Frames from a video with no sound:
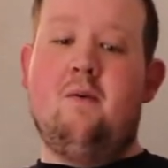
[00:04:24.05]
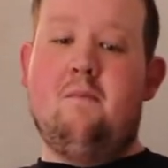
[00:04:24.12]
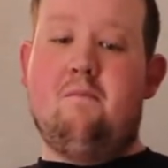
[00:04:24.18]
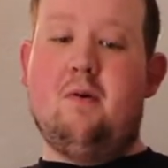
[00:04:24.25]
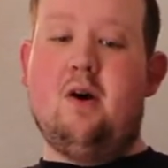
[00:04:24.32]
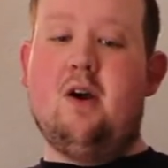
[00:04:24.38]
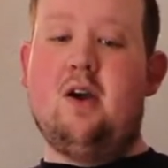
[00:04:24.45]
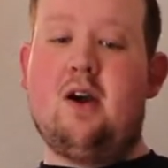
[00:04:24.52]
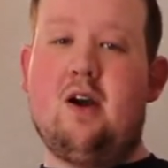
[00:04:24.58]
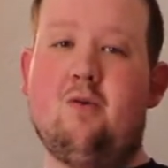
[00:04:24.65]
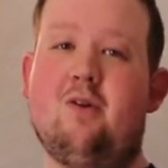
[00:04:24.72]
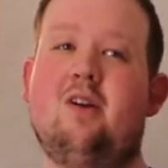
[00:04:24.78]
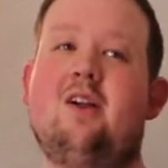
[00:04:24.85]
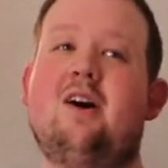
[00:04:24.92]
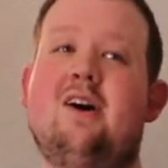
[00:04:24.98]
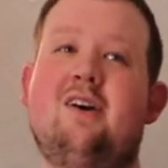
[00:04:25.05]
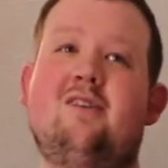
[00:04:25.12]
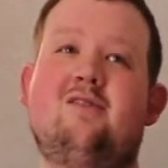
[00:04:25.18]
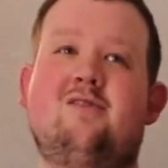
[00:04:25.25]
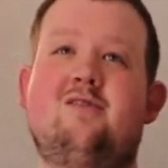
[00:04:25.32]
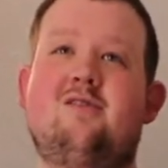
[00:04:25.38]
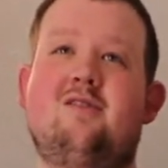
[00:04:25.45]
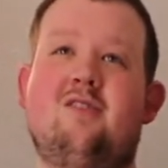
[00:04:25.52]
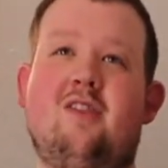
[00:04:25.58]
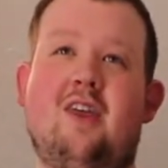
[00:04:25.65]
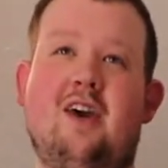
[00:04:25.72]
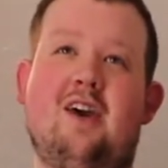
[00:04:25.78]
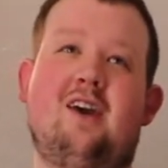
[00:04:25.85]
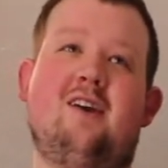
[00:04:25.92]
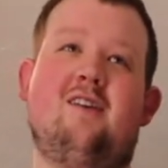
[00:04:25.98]
but I realized
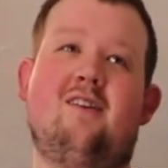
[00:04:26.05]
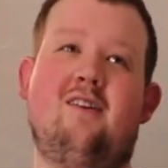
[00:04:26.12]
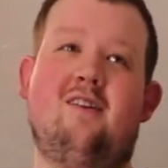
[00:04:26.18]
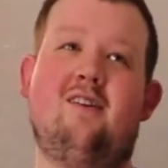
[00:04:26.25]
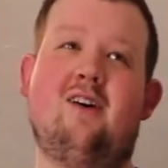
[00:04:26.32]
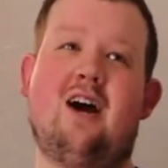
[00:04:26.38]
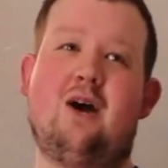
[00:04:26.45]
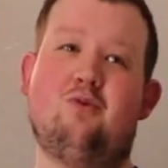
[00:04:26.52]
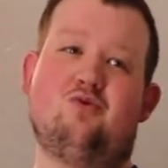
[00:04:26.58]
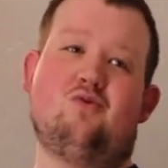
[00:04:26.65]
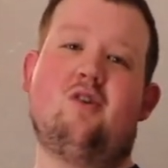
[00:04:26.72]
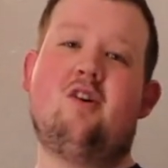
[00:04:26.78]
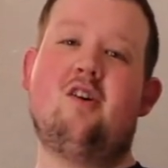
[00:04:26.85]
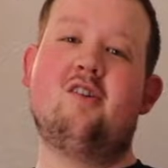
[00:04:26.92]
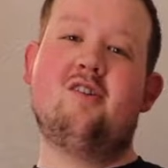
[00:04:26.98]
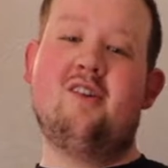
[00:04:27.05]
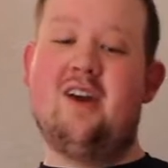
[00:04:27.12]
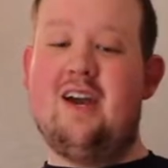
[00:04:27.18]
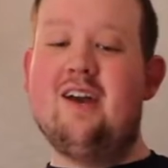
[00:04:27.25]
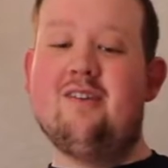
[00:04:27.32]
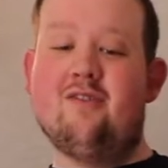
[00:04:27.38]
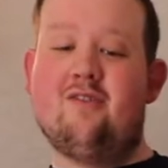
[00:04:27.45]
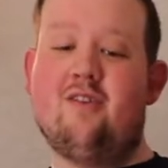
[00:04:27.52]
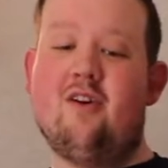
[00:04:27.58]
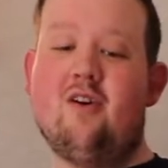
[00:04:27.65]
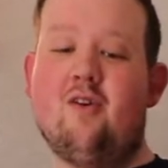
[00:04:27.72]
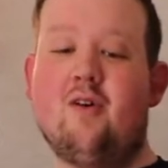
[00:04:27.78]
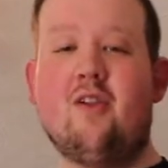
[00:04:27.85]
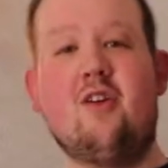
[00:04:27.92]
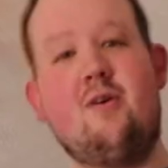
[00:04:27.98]
that I was wrong, and
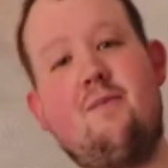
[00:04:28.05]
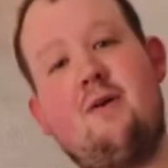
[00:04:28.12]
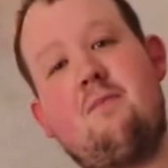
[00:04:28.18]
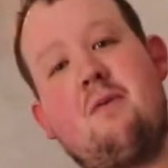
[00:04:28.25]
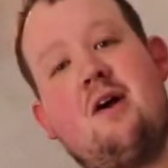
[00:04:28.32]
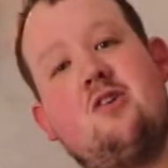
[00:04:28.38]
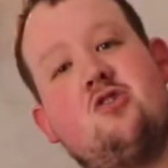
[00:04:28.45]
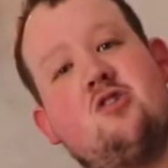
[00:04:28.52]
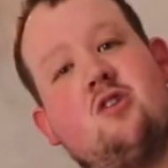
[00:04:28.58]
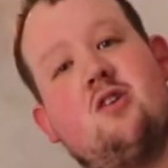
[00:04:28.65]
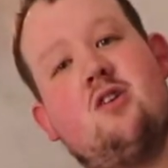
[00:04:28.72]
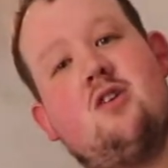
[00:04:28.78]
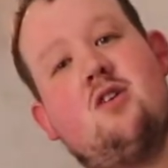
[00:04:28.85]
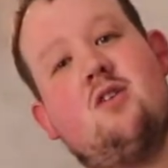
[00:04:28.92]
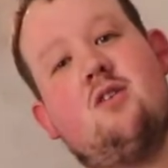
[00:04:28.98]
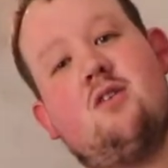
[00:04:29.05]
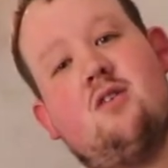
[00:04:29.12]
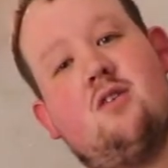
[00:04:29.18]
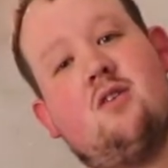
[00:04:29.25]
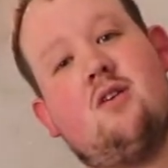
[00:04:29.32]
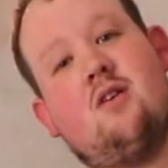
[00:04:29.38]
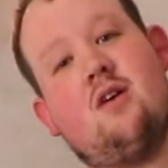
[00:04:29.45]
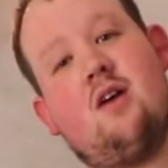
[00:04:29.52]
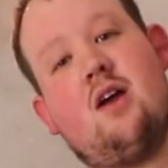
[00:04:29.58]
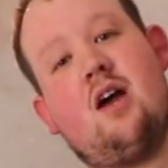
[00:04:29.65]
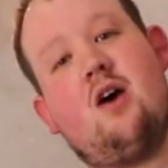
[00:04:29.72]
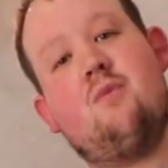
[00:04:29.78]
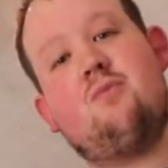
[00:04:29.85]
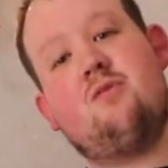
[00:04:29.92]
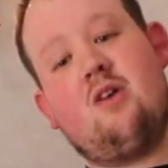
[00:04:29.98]
so a little bit of brown sugar
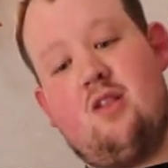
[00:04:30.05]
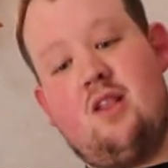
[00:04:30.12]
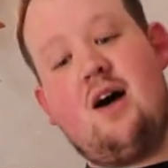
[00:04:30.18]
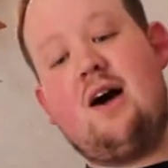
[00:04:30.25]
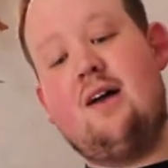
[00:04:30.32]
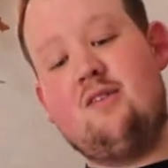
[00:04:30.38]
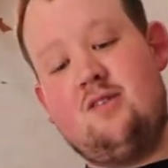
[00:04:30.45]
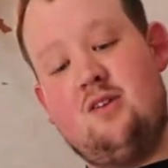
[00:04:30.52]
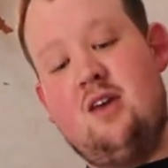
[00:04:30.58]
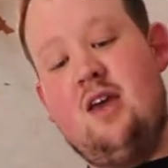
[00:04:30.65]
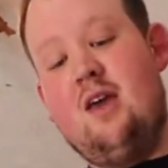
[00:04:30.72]
helps a lot.